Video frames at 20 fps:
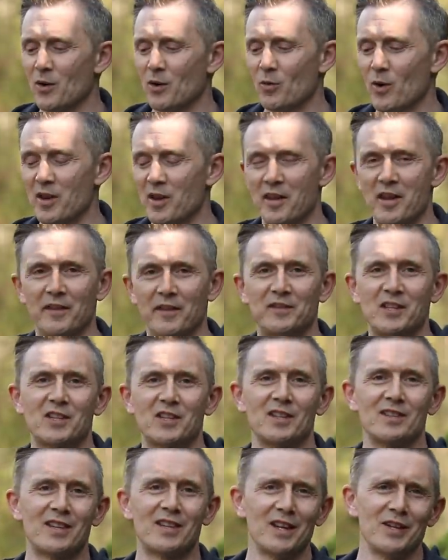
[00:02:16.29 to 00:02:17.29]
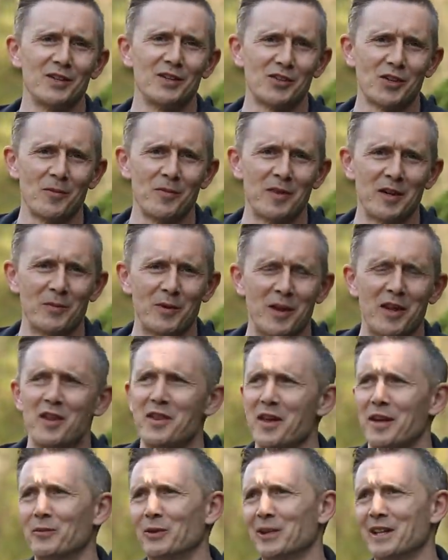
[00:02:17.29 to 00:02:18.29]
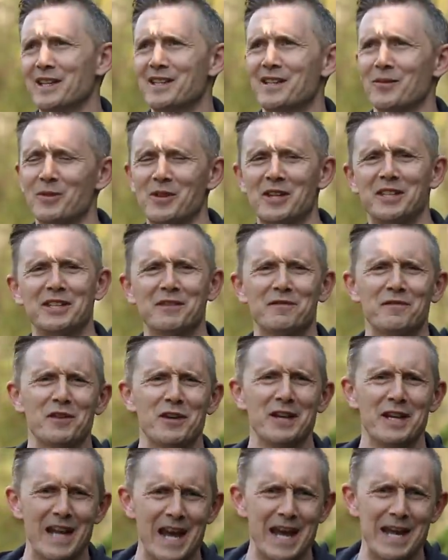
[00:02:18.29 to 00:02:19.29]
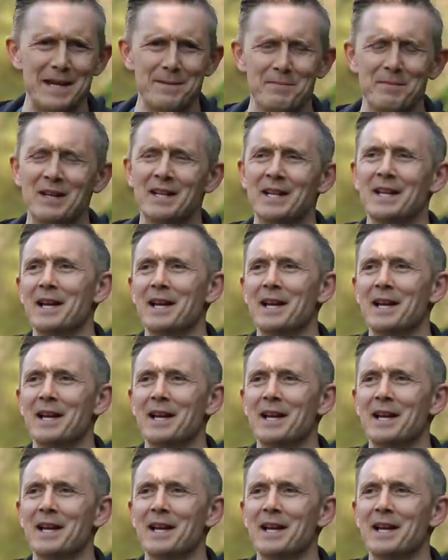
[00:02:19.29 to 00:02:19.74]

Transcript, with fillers: whether they've discontinued something, whether they release it with a different name,